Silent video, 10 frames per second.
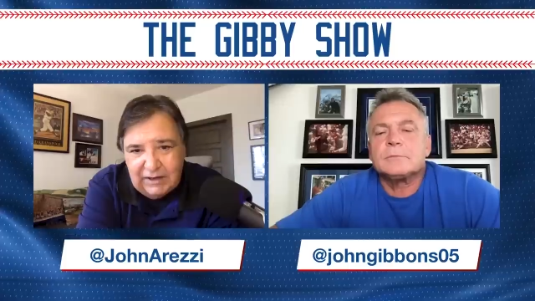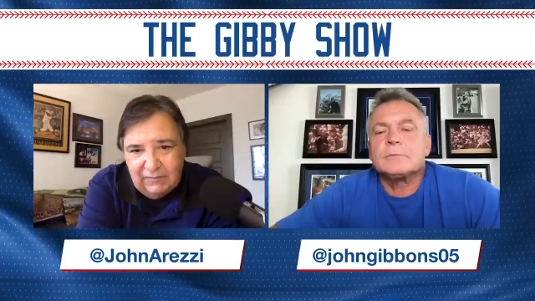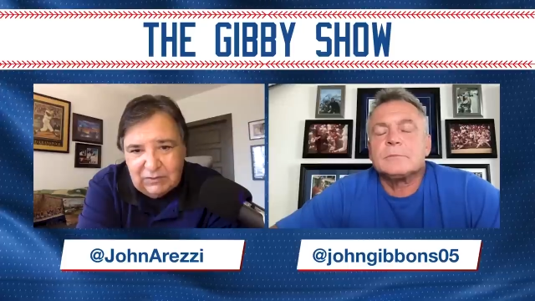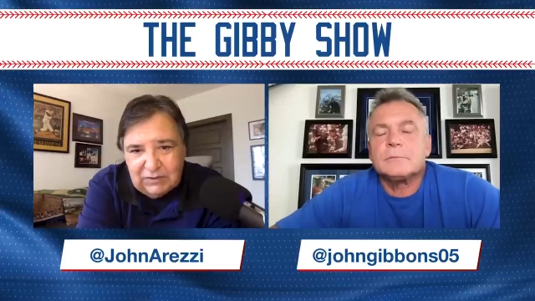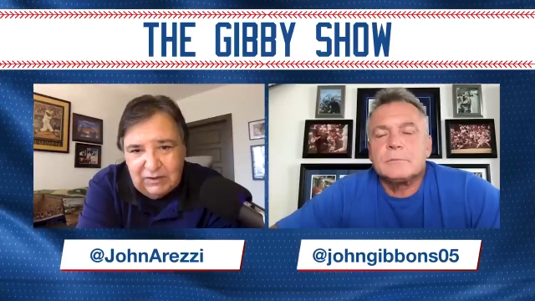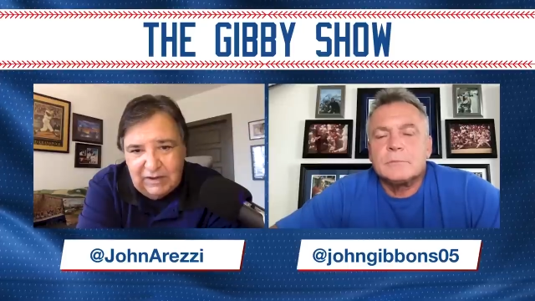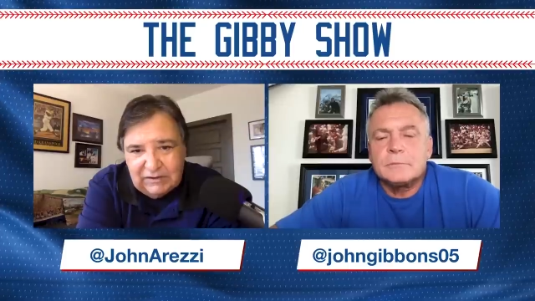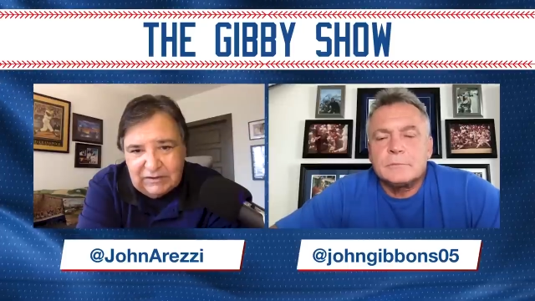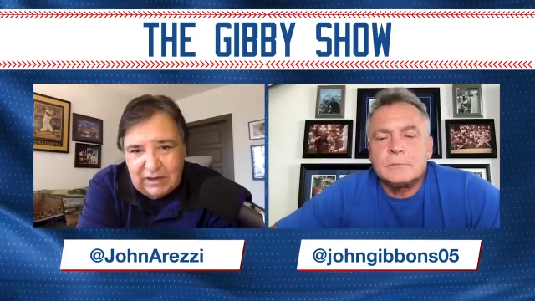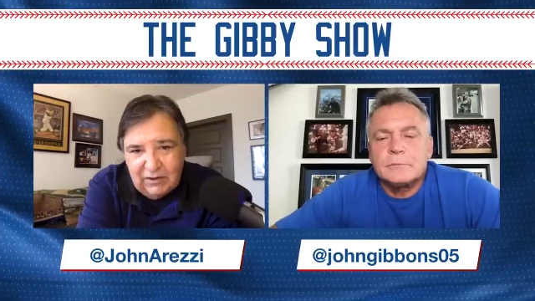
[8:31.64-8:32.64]
Speaker 1: of give us a little
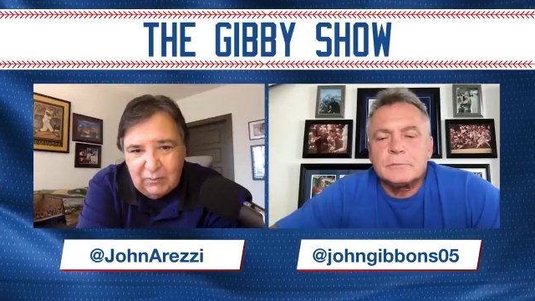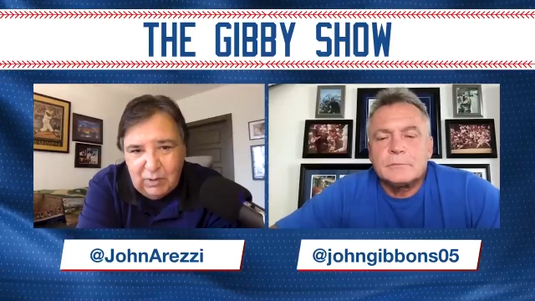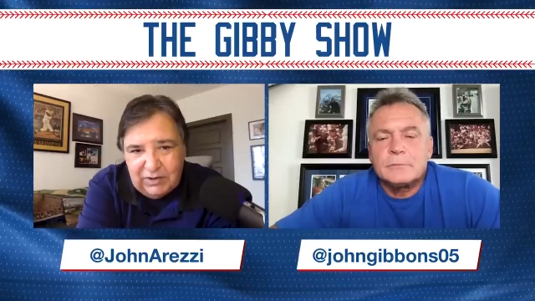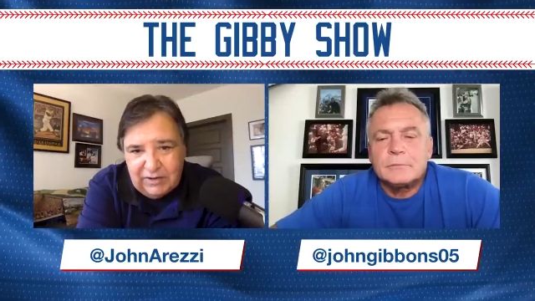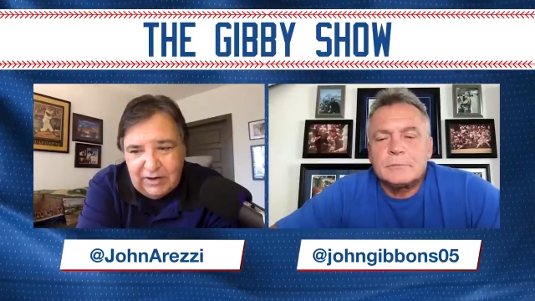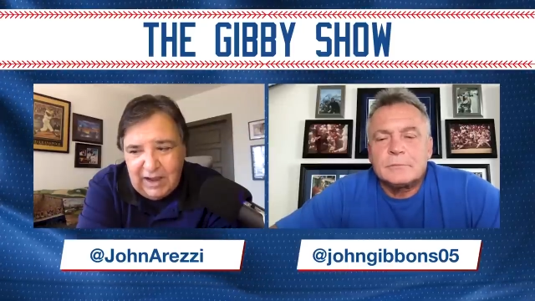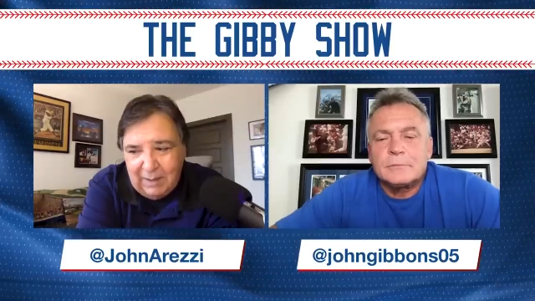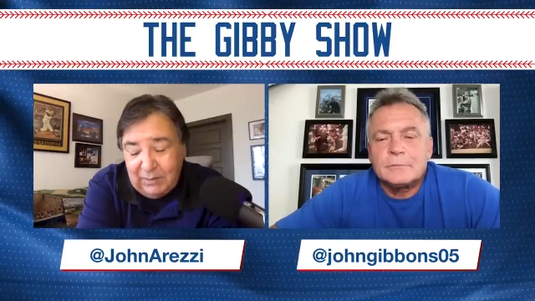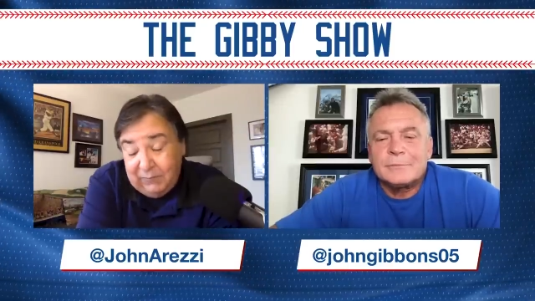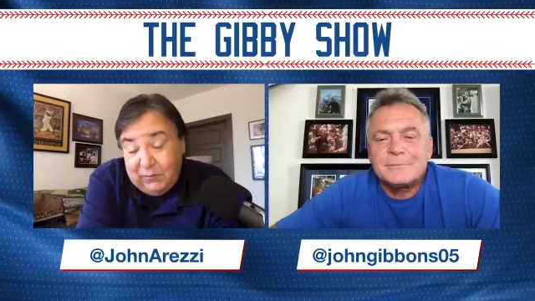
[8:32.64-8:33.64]
insight on what
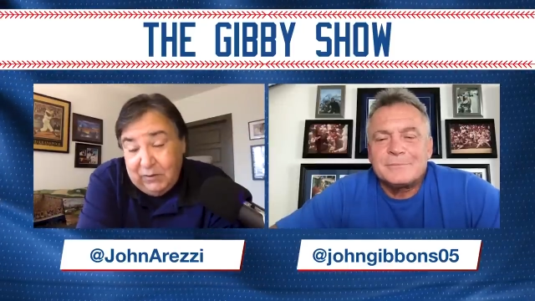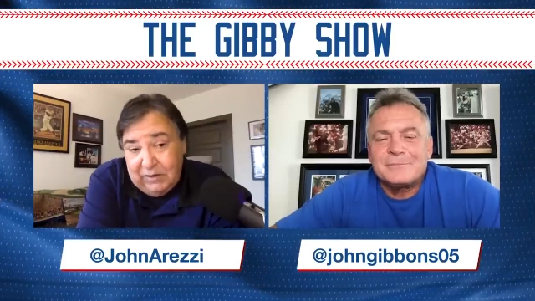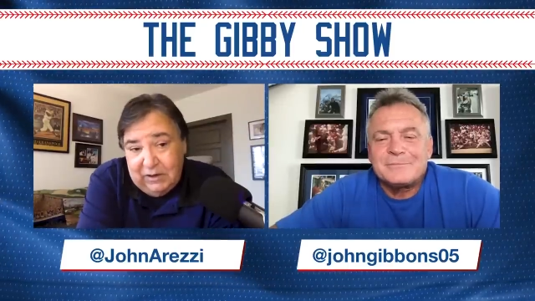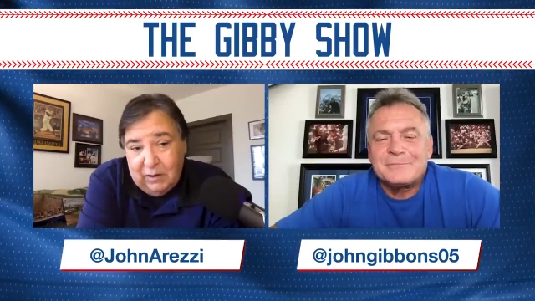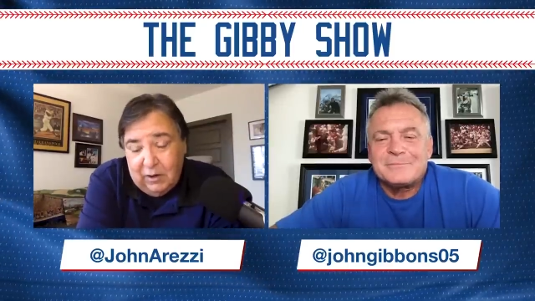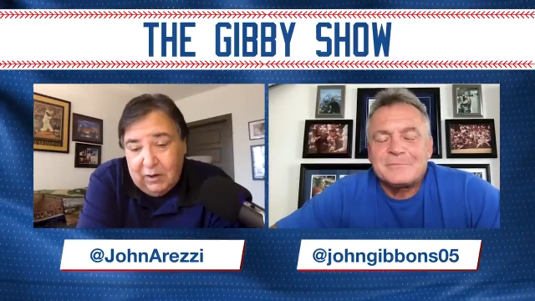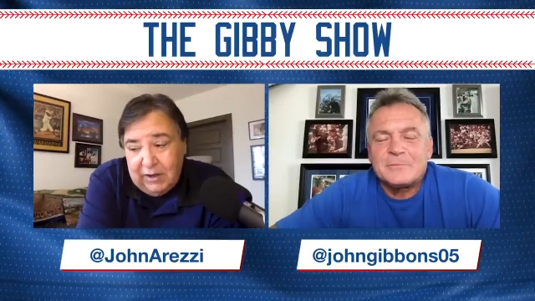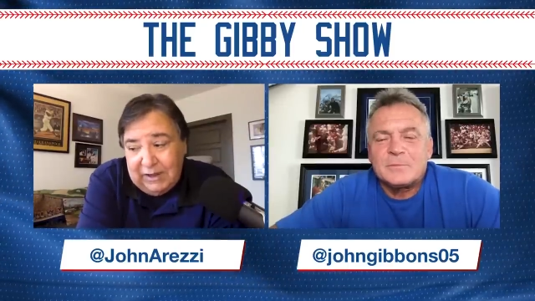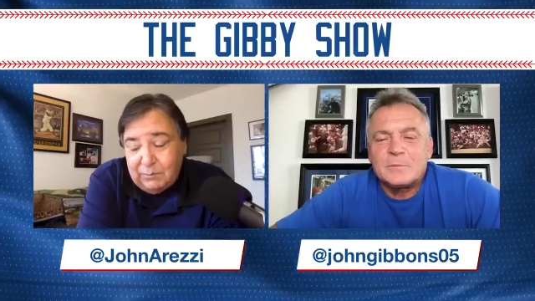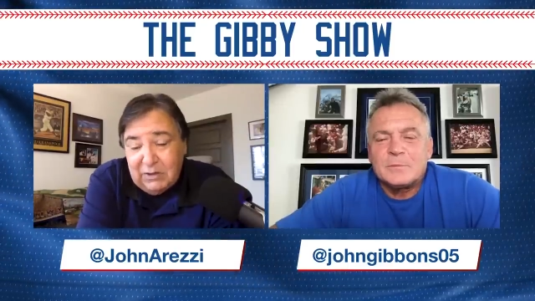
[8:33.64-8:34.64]
happened. If you, you know,
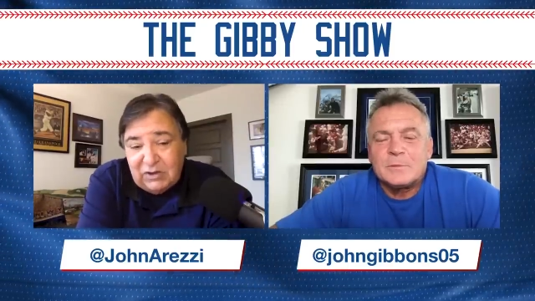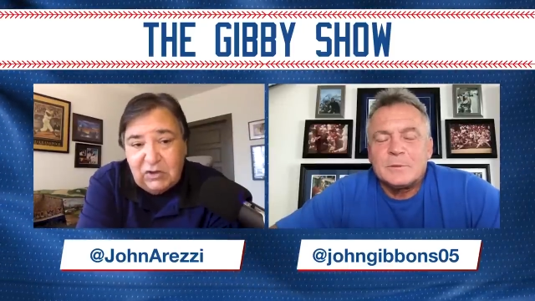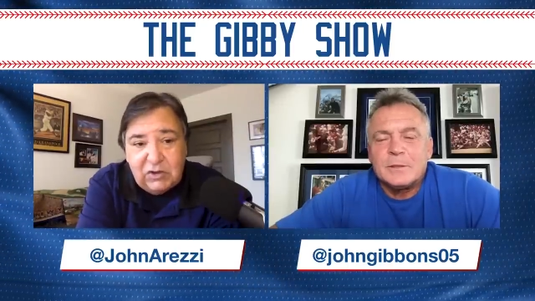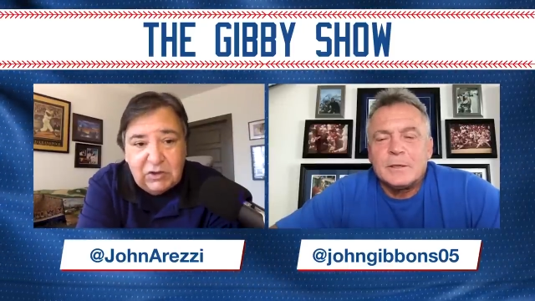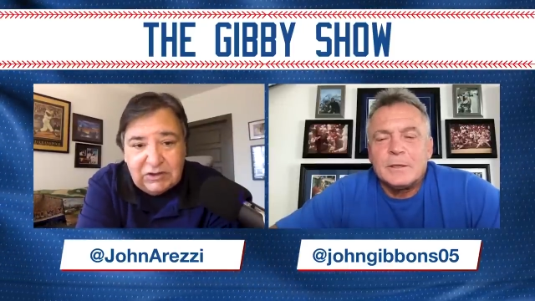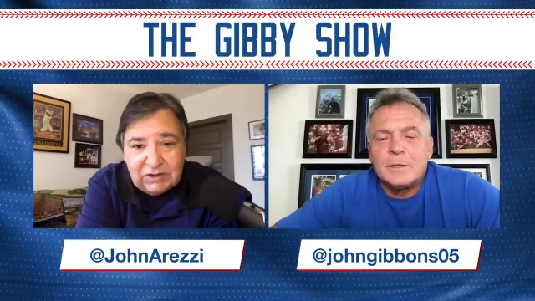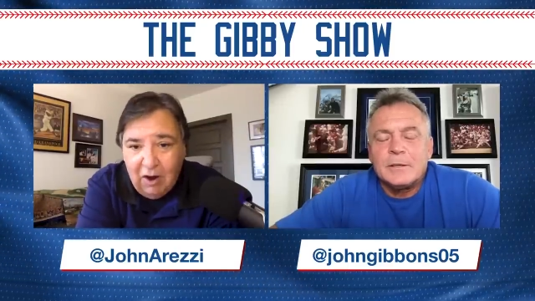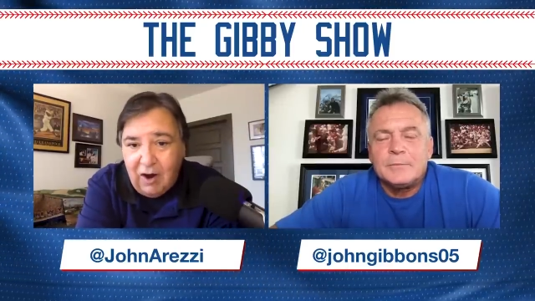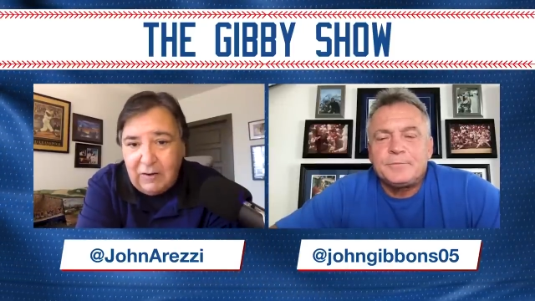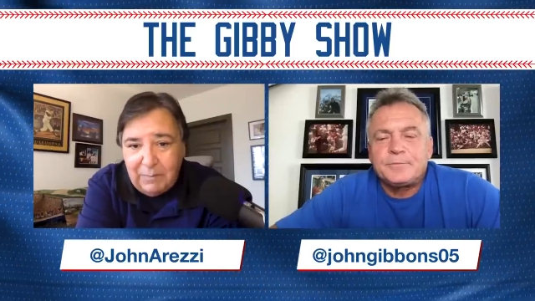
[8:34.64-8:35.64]
as much as you could
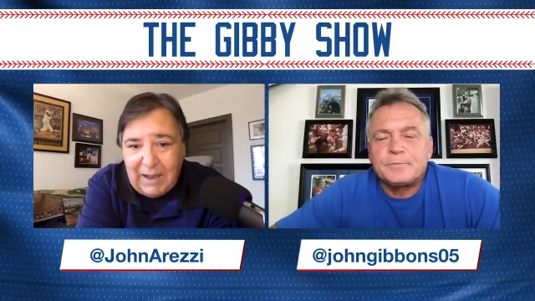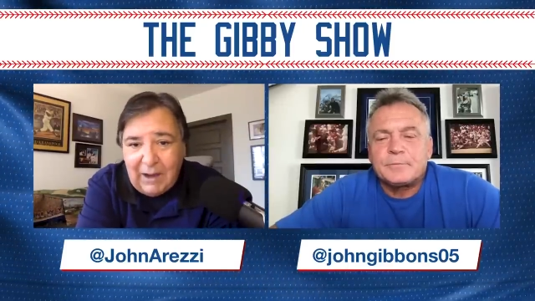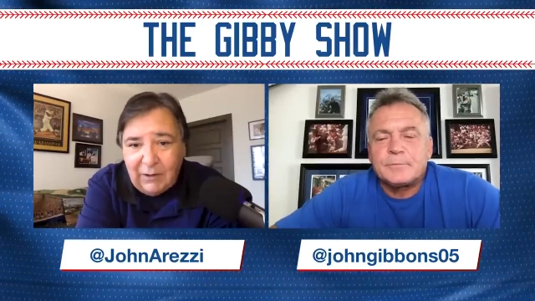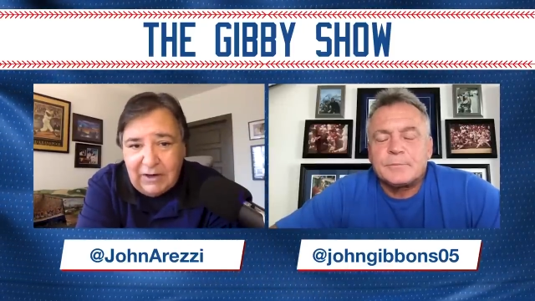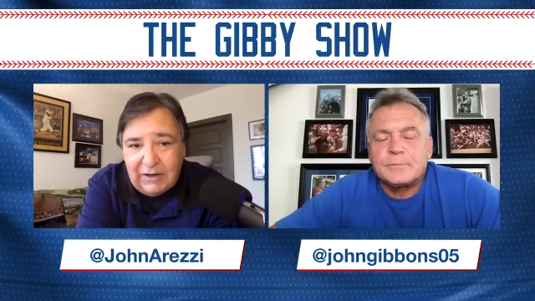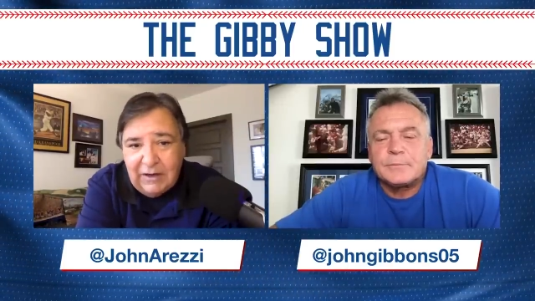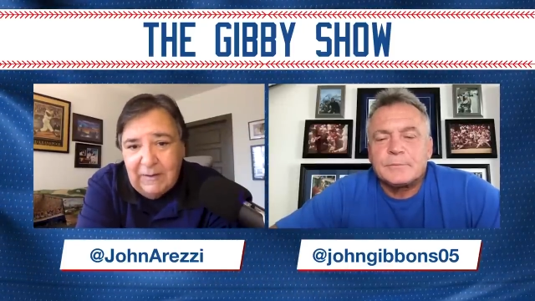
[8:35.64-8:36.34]
talk about it,